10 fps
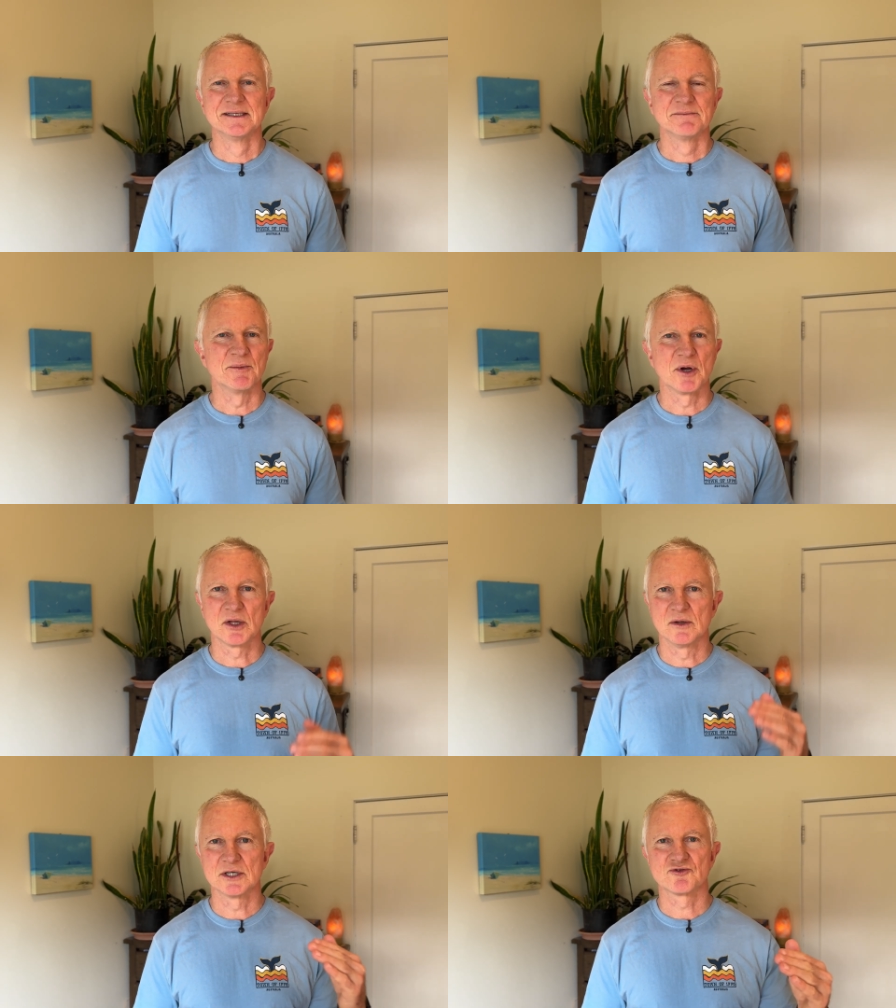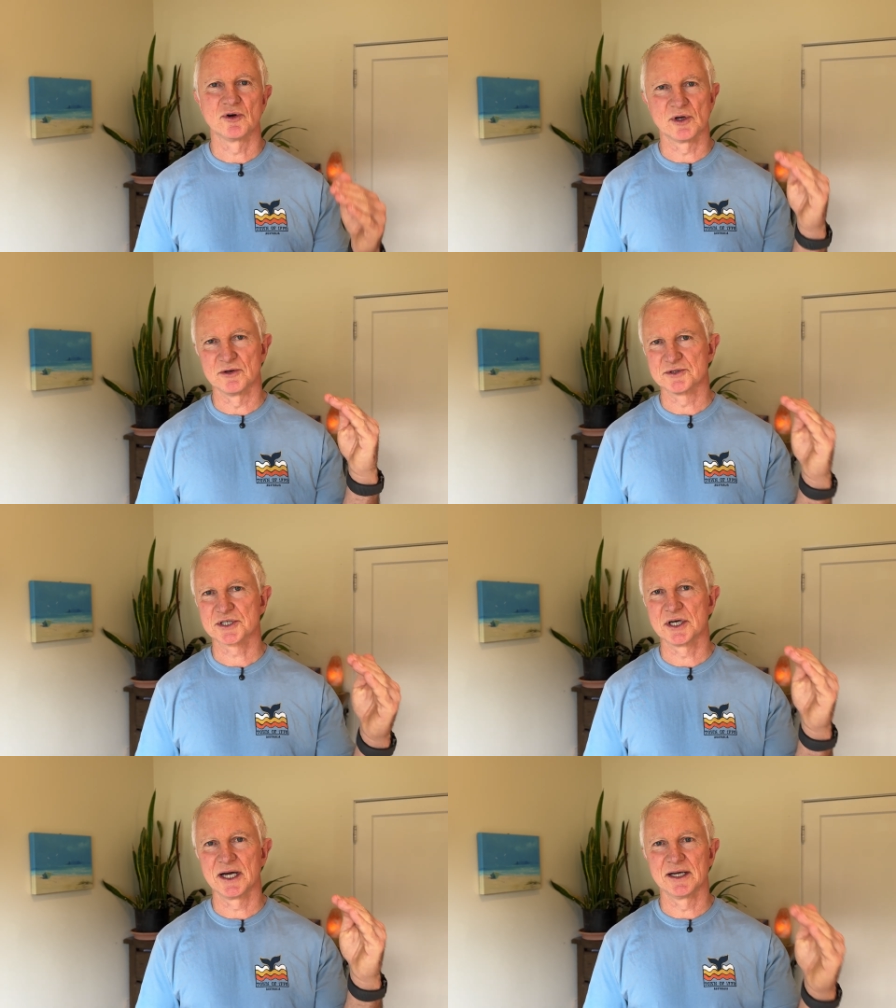but my cholesterol goes
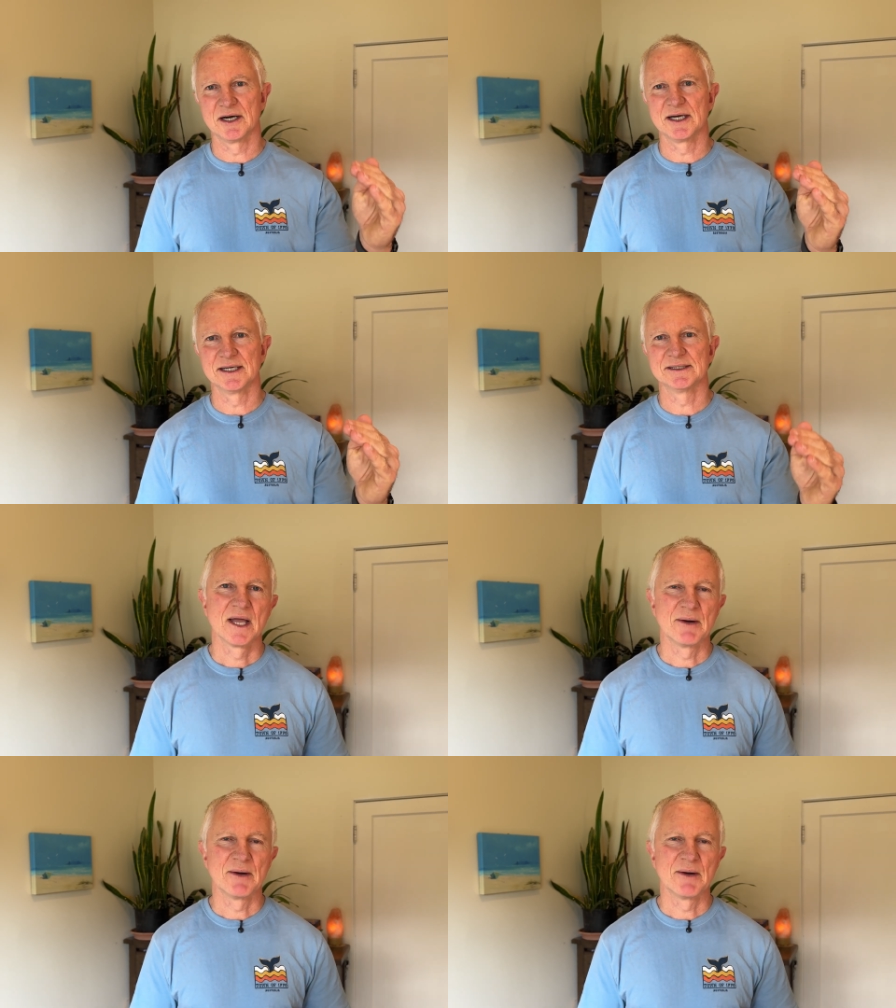sky high.